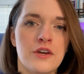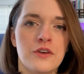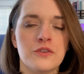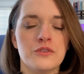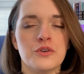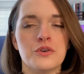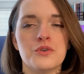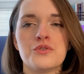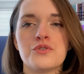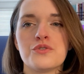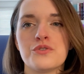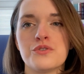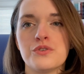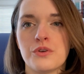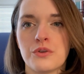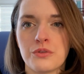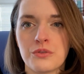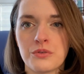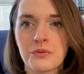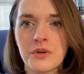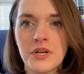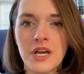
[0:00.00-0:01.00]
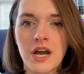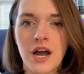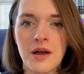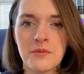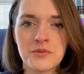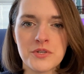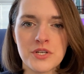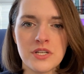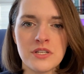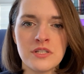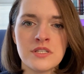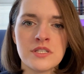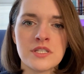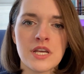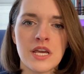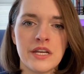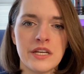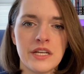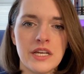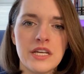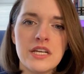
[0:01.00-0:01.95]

Those are your three options, and